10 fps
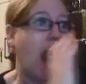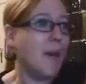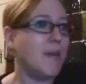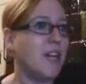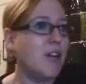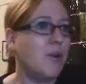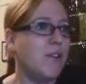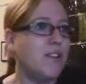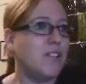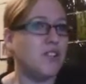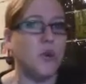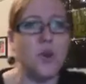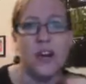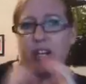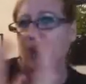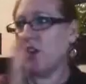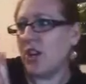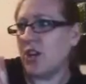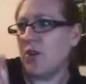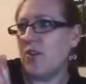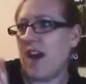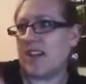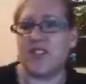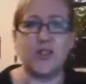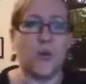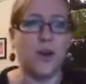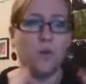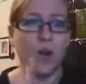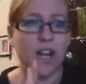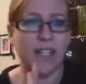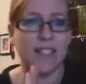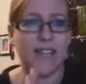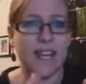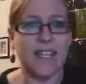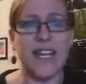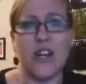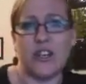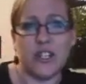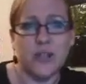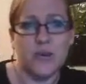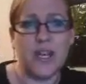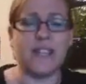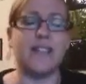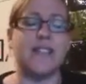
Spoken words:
I'm going to go to this store and you're going to go to that store and we're going to stand here and do this.